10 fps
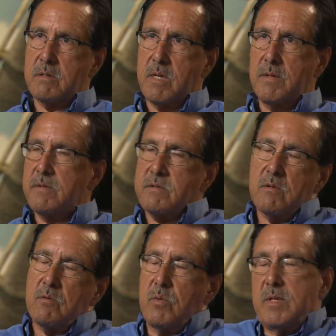and there's
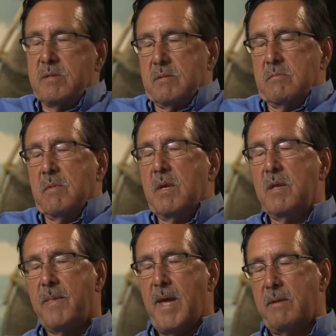no reason
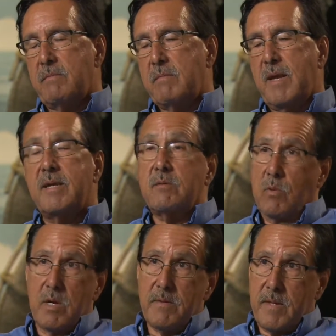that
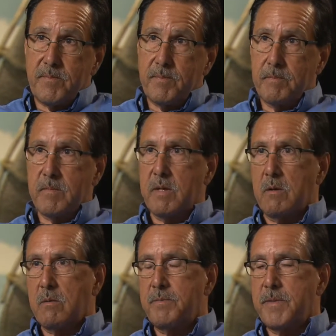anywhere that, you
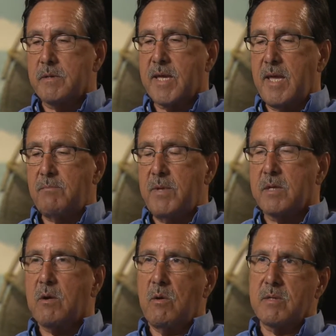know, there can't be
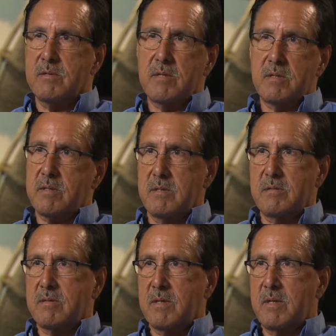
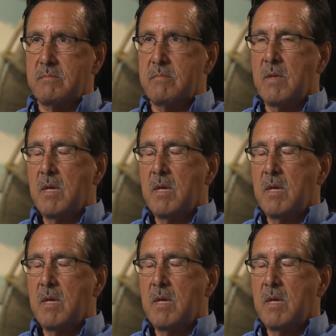coexistence. And